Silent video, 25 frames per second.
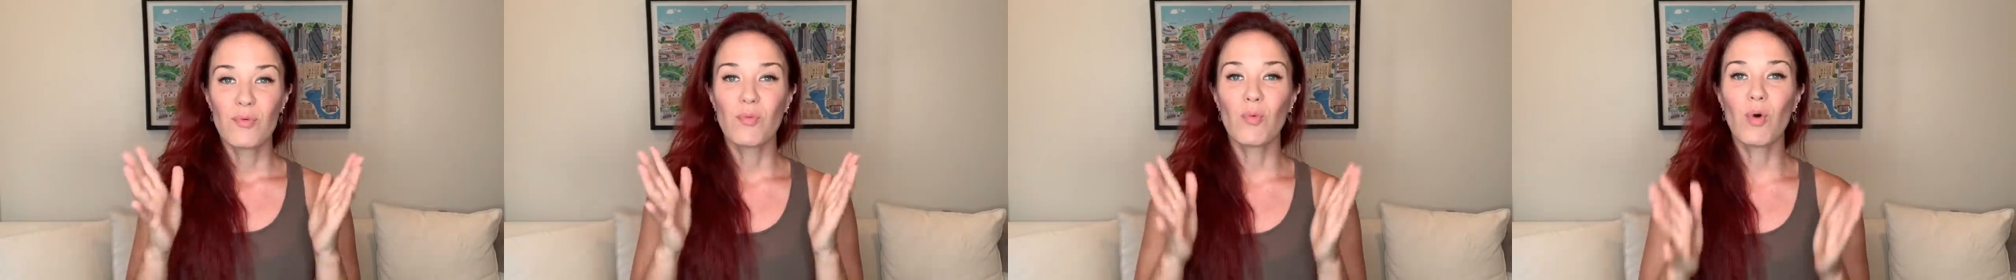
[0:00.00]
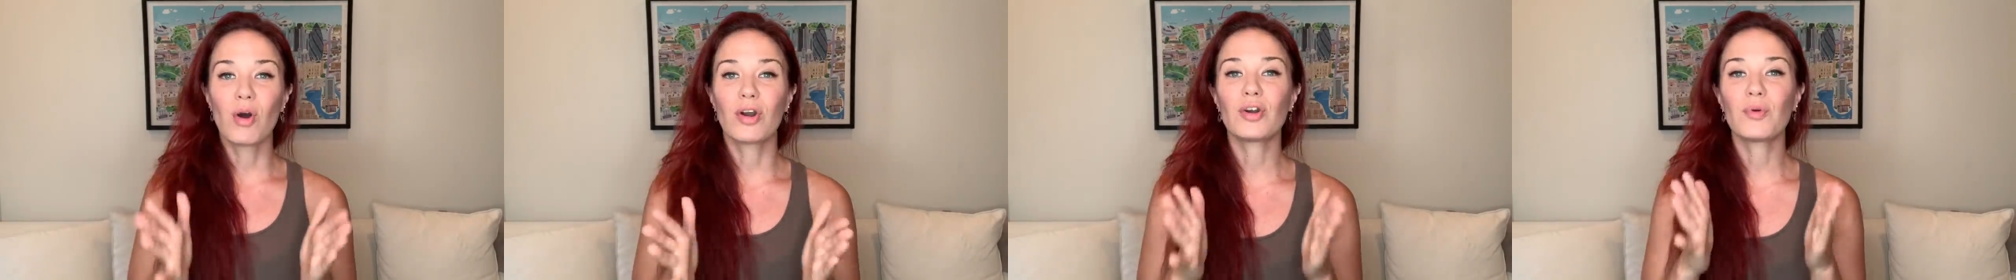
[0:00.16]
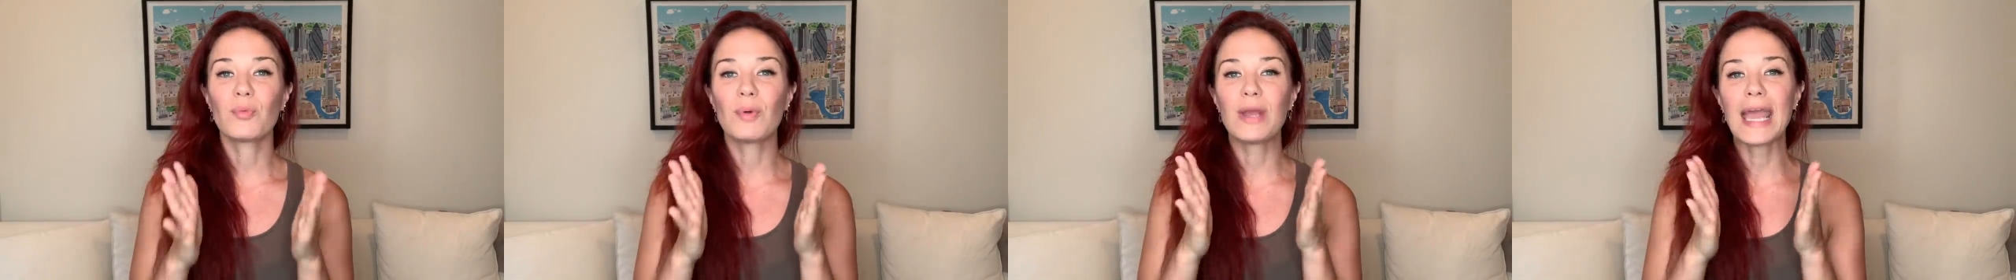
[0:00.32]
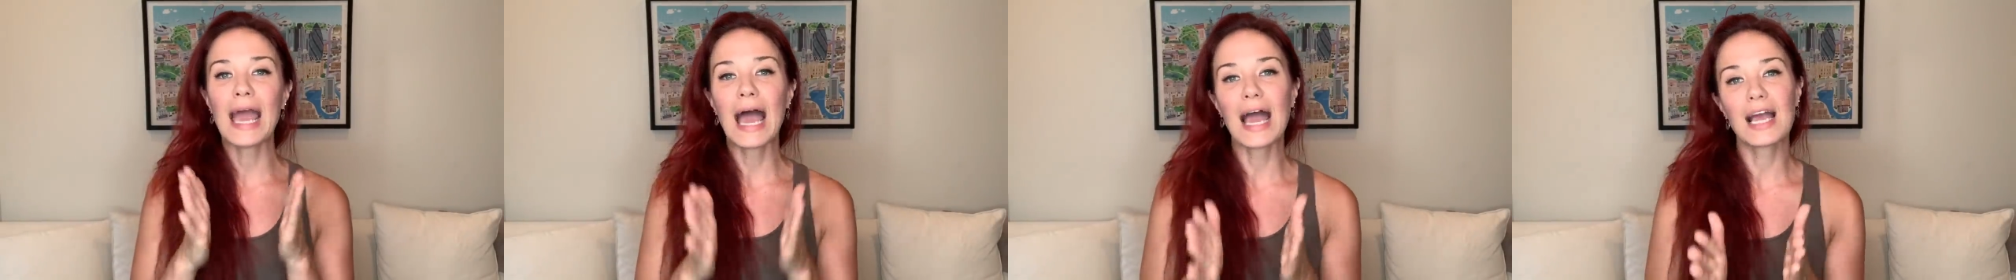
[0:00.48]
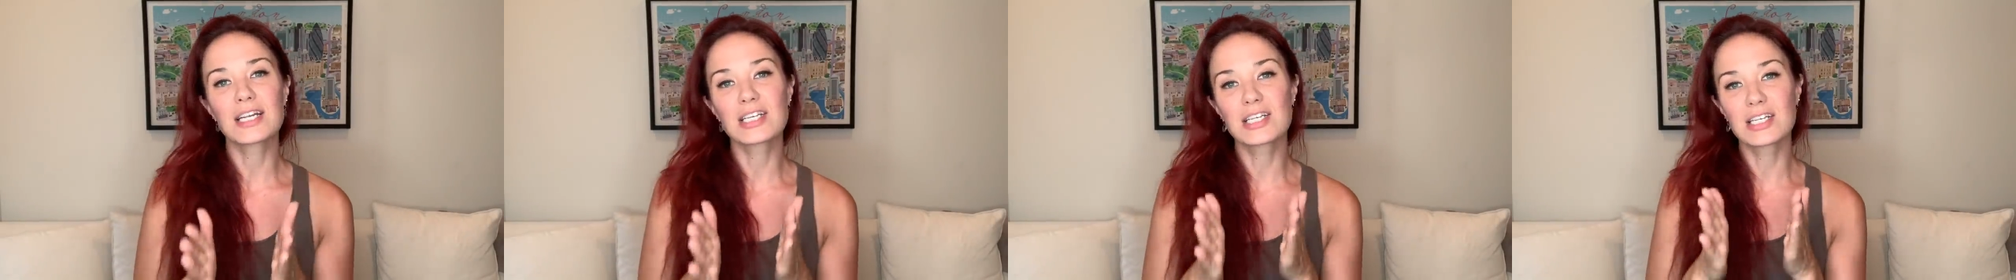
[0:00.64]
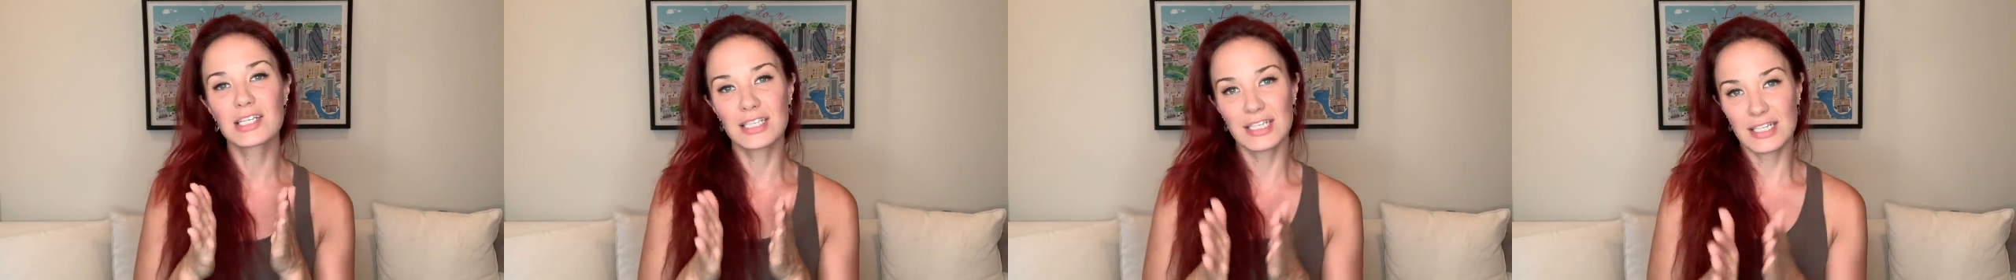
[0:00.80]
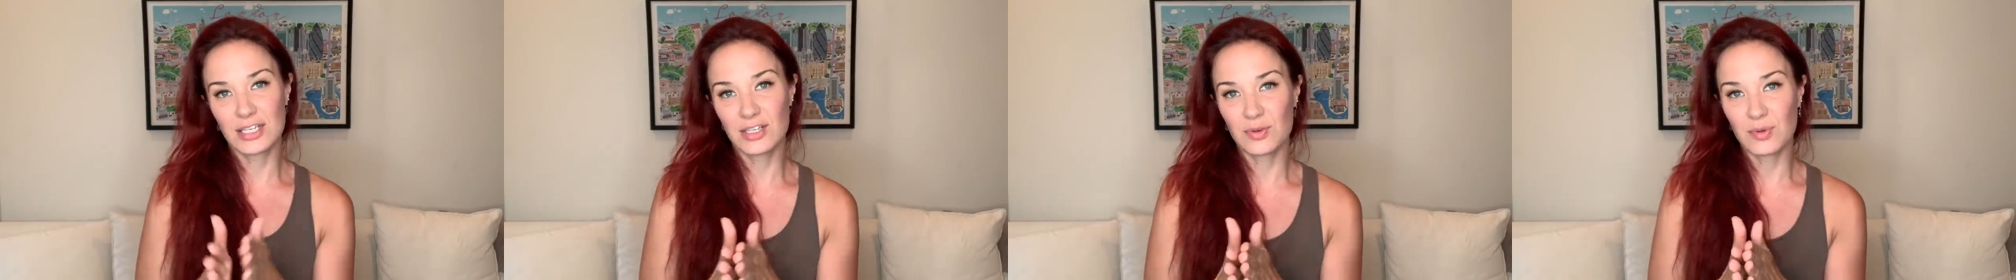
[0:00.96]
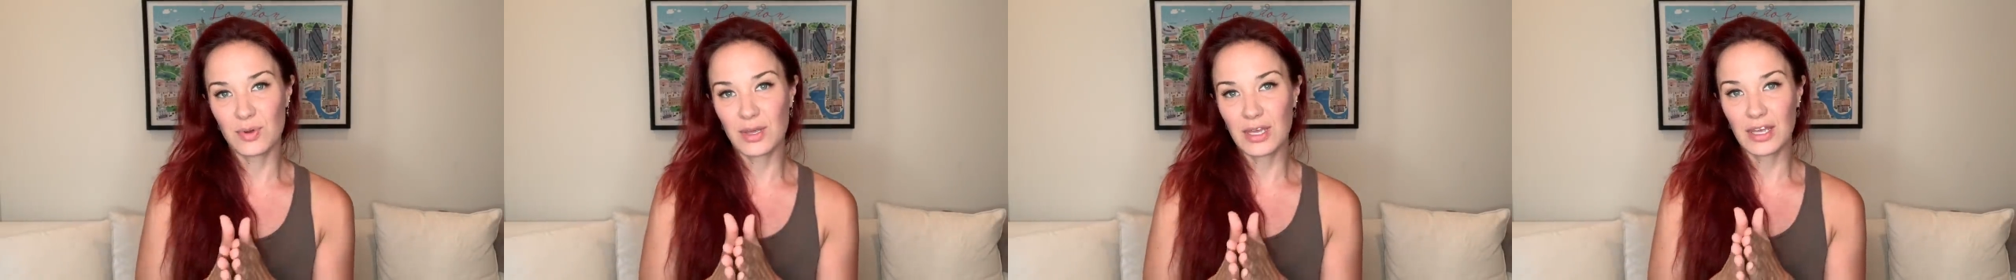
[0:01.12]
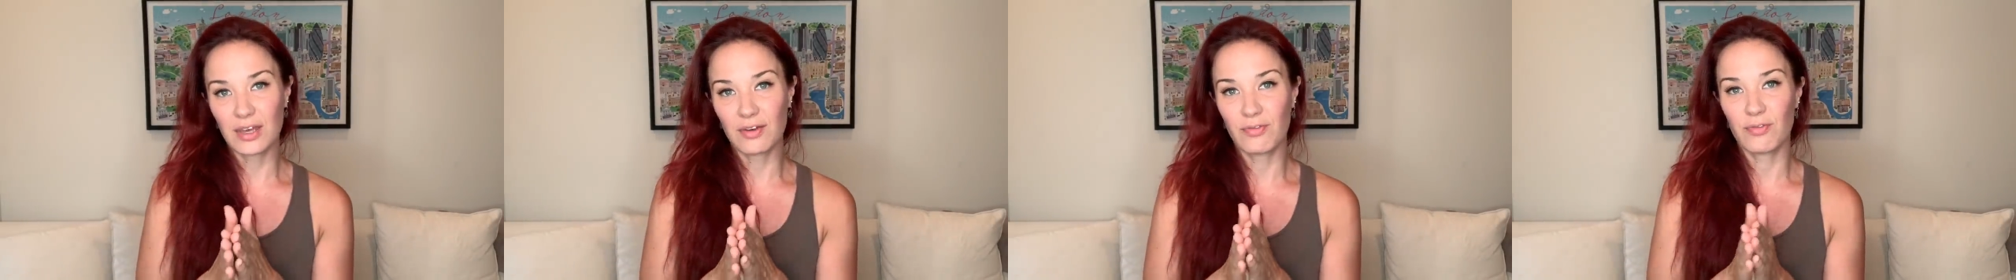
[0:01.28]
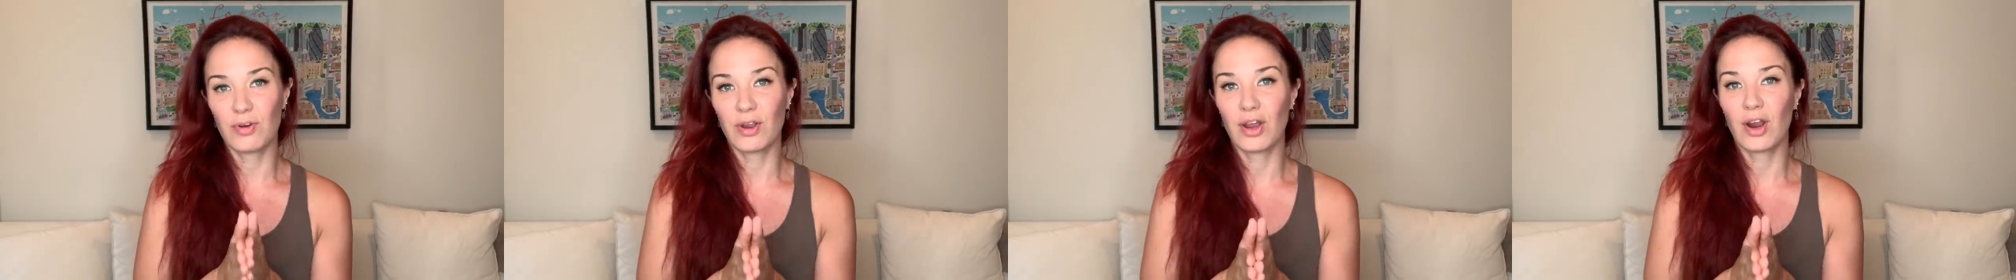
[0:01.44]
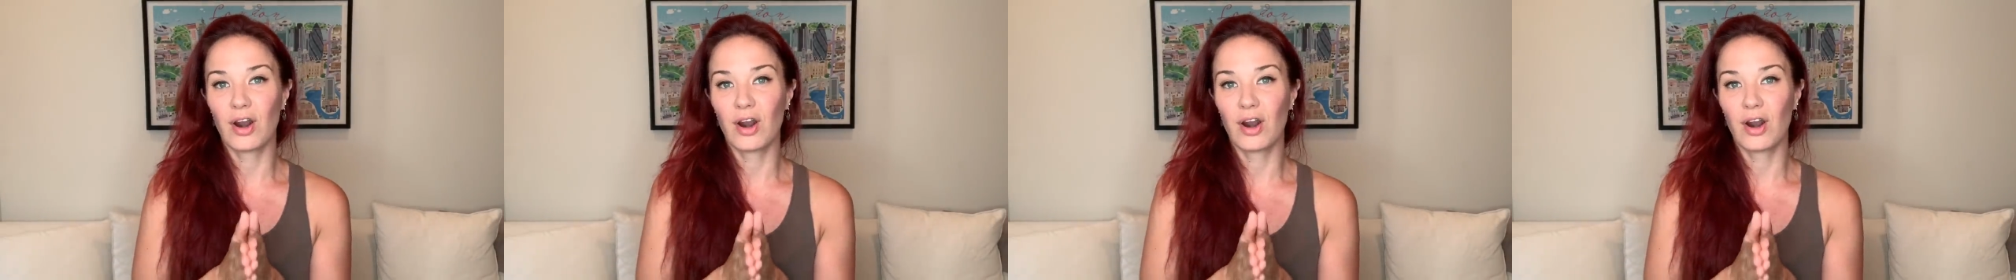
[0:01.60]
What are we actually doing if we